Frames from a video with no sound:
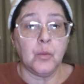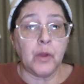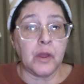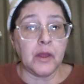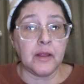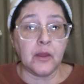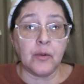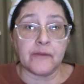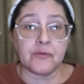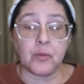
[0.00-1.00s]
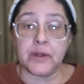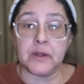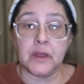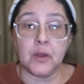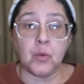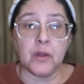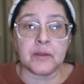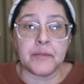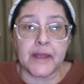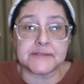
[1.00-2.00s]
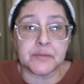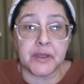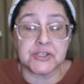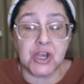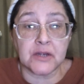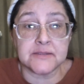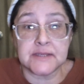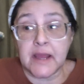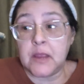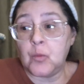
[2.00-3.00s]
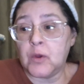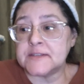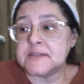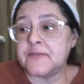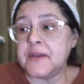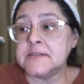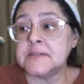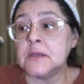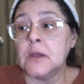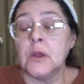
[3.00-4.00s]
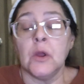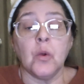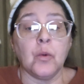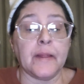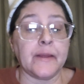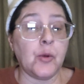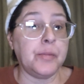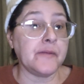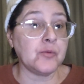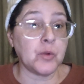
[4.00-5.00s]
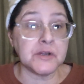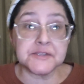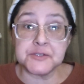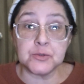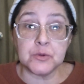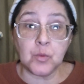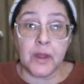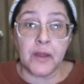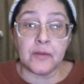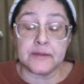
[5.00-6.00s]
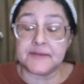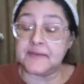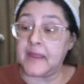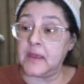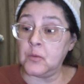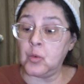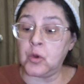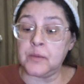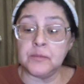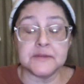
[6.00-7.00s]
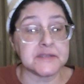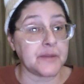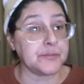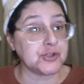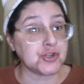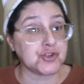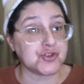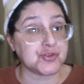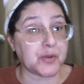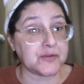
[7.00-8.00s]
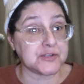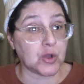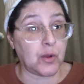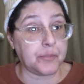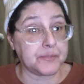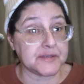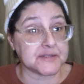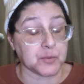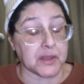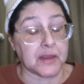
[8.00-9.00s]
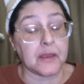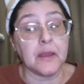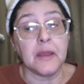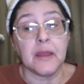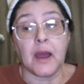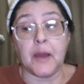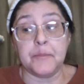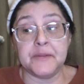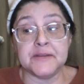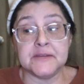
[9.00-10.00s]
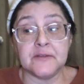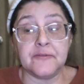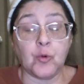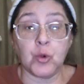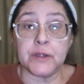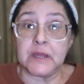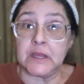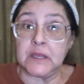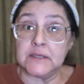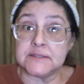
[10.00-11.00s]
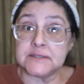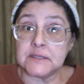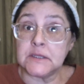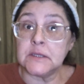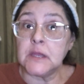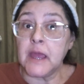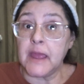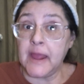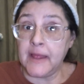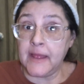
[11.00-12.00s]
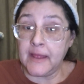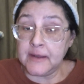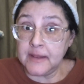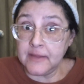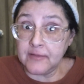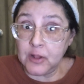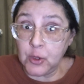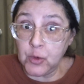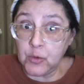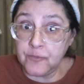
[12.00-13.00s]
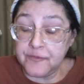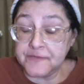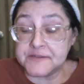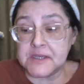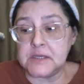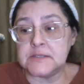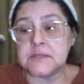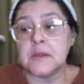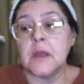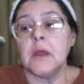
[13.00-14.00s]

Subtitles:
Well, hello everyone, and welcome back to my channel today. What's the fuss? Well, I hope everyone is doing well, staying warm. Temperatures are supposed to go up this week, up into the 40s and the low 50s.